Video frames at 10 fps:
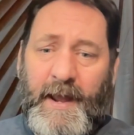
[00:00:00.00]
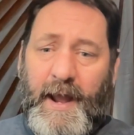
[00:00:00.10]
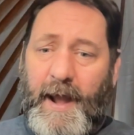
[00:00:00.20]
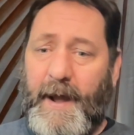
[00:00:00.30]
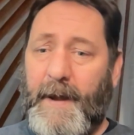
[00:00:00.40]

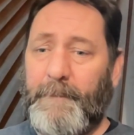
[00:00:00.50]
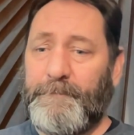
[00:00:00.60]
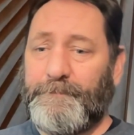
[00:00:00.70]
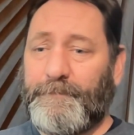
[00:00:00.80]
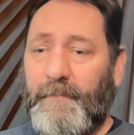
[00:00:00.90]

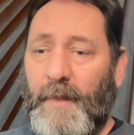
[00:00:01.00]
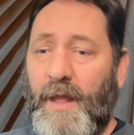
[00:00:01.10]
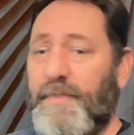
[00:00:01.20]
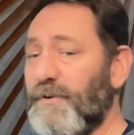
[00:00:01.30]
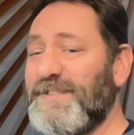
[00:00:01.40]

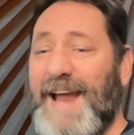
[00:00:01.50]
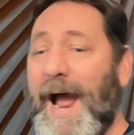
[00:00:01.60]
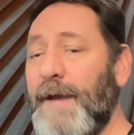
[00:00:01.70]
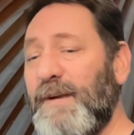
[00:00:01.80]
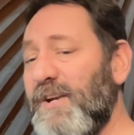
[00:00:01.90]
there's
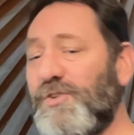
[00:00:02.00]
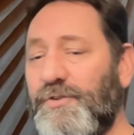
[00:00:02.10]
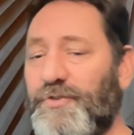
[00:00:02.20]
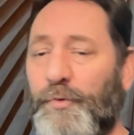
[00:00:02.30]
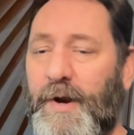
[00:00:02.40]
timing
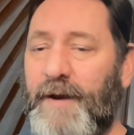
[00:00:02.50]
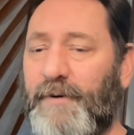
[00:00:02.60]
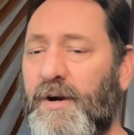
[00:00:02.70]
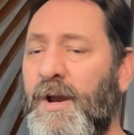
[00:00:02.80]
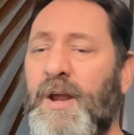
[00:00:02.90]
issues or
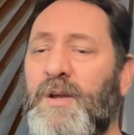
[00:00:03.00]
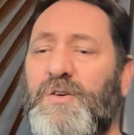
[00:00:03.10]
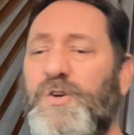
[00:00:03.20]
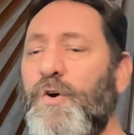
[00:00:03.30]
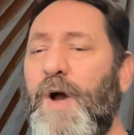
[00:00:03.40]
whatever,
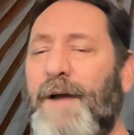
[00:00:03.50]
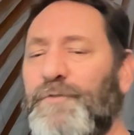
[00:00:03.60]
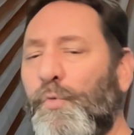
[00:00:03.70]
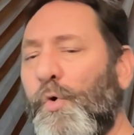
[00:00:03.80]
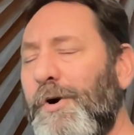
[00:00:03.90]
you don't have
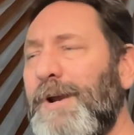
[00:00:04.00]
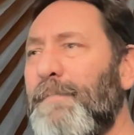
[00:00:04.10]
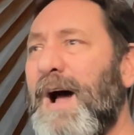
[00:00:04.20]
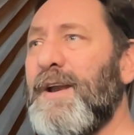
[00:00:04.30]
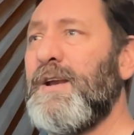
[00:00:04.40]
to worry
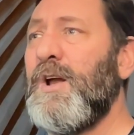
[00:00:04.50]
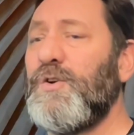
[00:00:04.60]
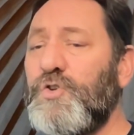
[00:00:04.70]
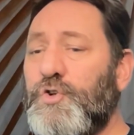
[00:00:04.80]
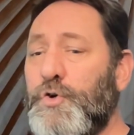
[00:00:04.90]
about
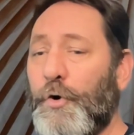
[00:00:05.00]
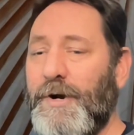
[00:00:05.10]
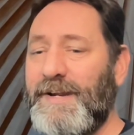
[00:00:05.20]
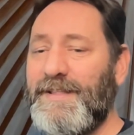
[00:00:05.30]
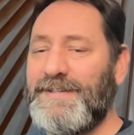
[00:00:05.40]
it
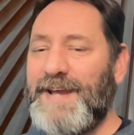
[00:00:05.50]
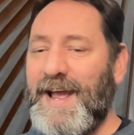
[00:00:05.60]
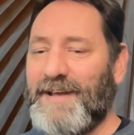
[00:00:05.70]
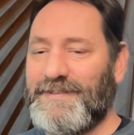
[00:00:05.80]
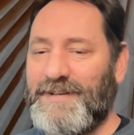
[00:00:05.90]
during the
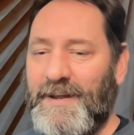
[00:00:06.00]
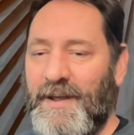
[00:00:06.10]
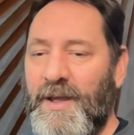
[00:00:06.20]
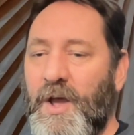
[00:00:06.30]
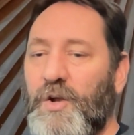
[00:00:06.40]
test.
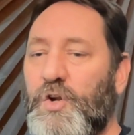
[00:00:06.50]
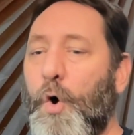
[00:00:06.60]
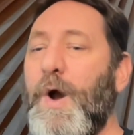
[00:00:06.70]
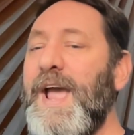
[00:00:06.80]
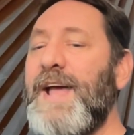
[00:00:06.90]

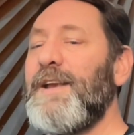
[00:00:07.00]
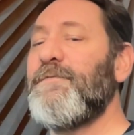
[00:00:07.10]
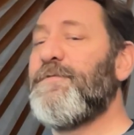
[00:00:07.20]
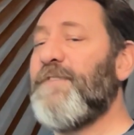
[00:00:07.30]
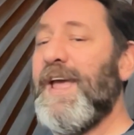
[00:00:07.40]
Go ahead and
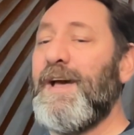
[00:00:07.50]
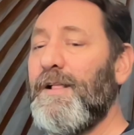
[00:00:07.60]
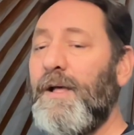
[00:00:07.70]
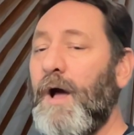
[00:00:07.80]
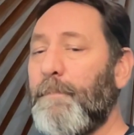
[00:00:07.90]

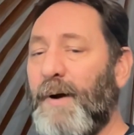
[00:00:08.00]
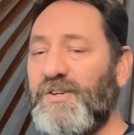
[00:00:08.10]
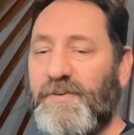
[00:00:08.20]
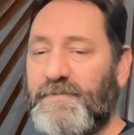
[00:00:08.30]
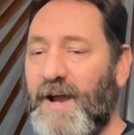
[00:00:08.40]
fail a
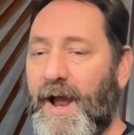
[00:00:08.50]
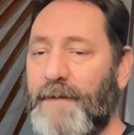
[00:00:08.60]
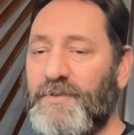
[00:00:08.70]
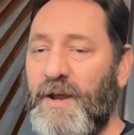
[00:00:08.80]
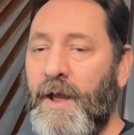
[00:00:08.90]
bunch of
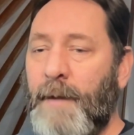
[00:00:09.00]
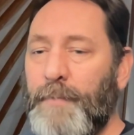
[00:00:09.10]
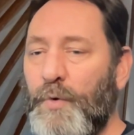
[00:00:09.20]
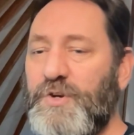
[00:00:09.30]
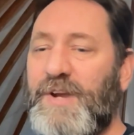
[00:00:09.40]
times,
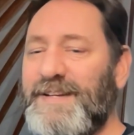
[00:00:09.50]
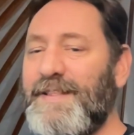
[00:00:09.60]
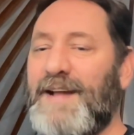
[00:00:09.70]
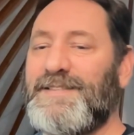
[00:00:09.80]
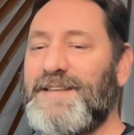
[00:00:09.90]
but when you get to
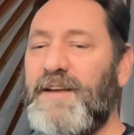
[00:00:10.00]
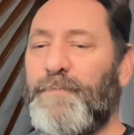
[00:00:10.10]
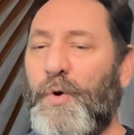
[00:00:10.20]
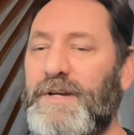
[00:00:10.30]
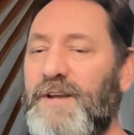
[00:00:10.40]
that save
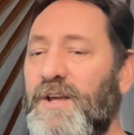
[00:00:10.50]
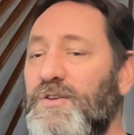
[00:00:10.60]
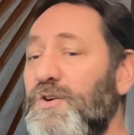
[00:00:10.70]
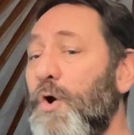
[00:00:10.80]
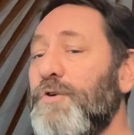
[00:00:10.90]
point,
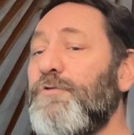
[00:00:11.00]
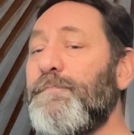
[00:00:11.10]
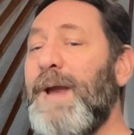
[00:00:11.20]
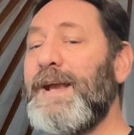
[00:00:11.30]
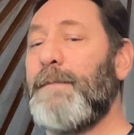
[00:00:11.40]
you know you've
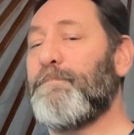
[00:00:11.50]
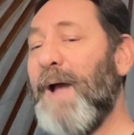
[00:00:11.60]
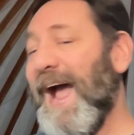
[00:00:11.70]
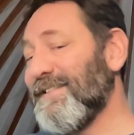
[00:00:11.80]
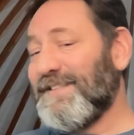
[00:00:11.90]
made it
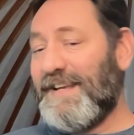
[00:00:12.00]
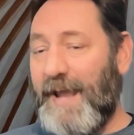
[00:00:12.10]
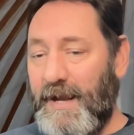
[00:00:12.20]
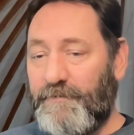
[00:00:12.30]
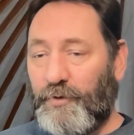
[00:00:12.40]
past the
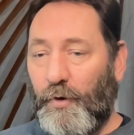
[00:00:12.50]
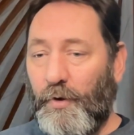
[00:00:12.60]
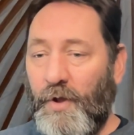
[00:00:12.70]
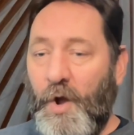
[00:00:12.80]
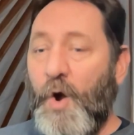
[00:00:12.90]
cave
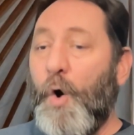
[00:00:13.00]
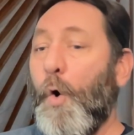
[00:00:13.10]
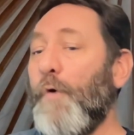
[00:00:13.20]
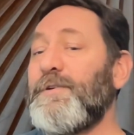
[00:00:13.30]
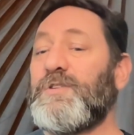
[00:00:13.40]
troll,
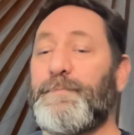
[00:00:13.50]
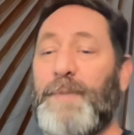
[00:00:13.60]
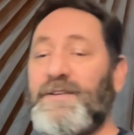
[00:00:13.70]
or you spent